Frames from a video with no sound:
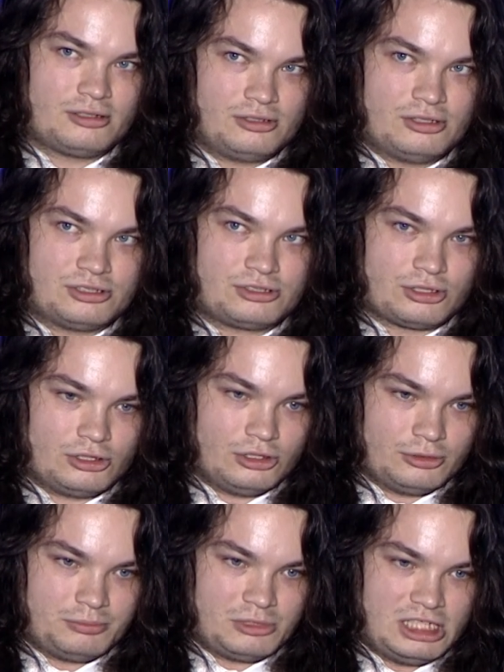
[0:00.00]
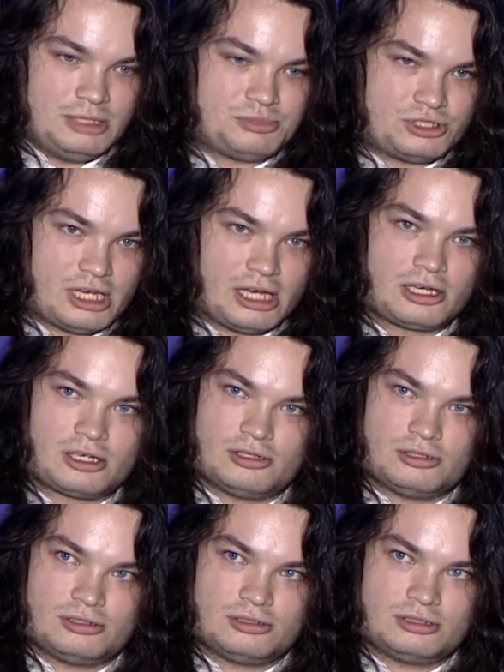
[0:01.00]
this little keepsake
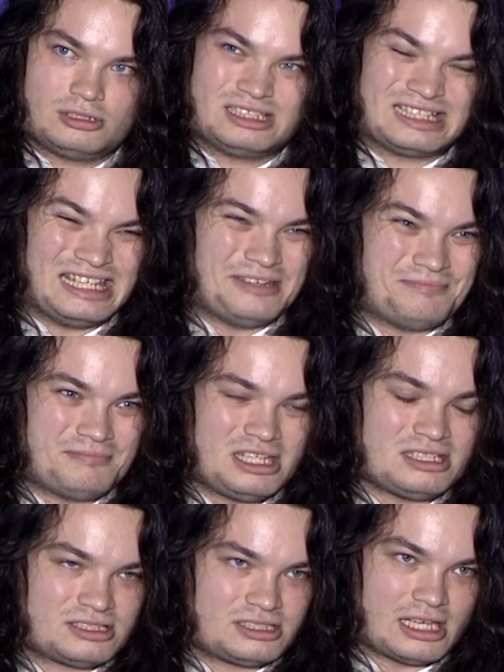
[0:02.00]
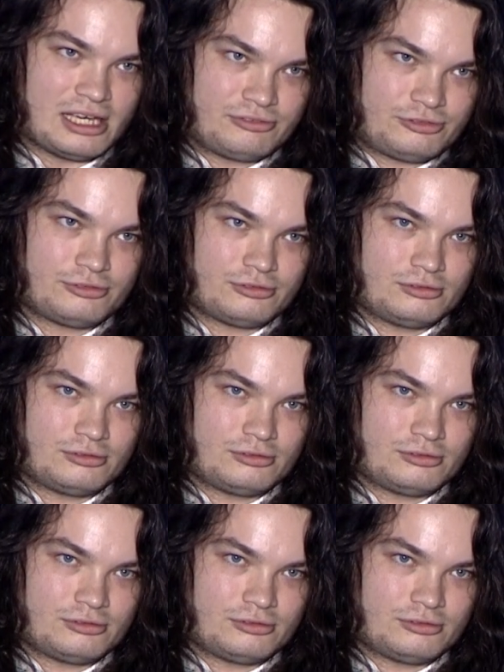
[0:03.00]
to keep me safe